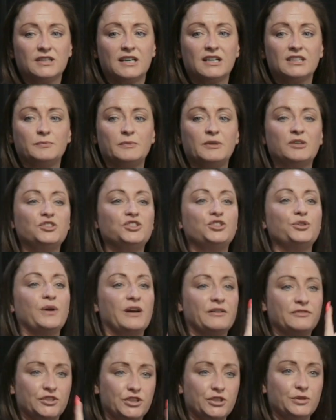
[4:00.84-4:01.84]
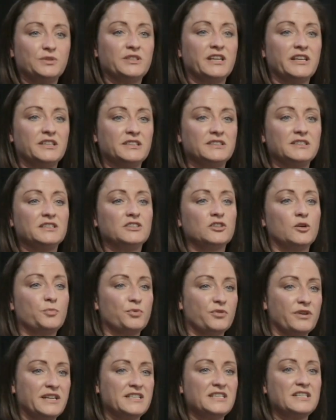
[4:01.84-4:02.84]
tax because you have 2 tenancies
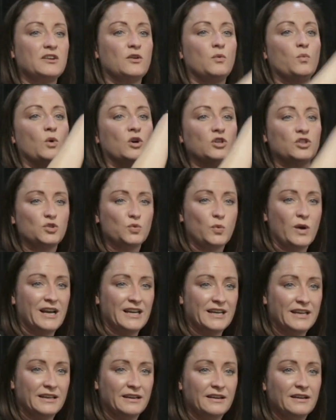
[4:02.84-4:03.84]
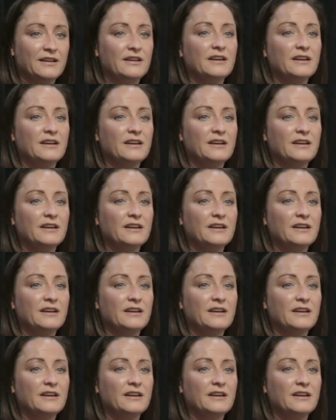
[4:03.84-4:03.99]
operating on 1 dwelling